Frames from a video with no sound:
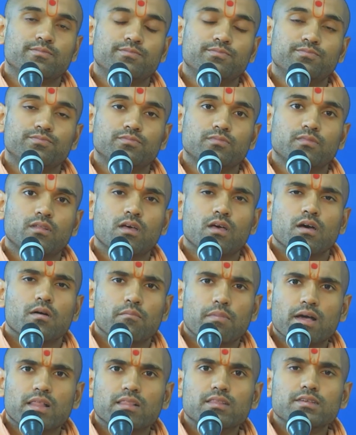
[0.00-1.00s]
By
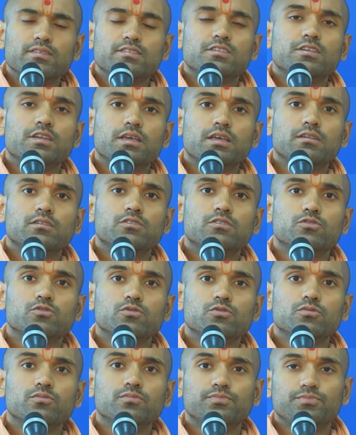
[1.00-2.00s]
listening to
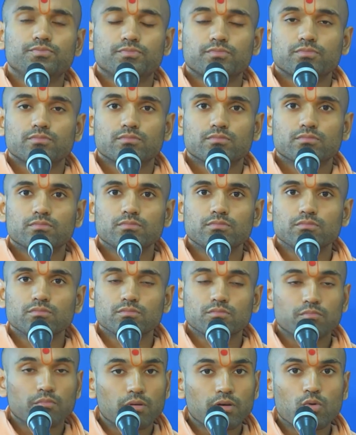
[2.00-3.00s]
Bhagwan
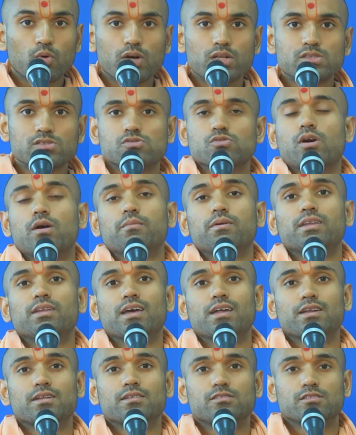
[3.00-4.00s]
Swaminarayan's
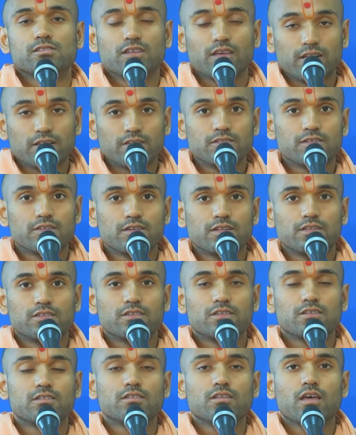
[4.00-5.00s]
incidences,
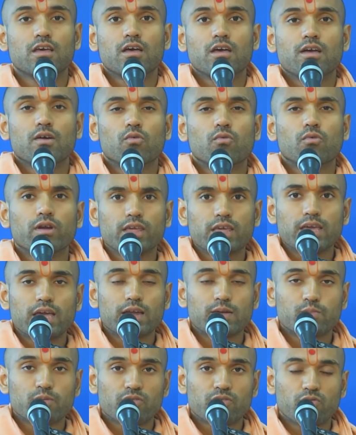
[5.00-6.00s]
what he had
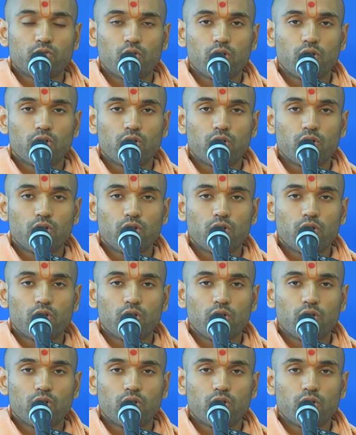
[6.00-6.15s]
performed,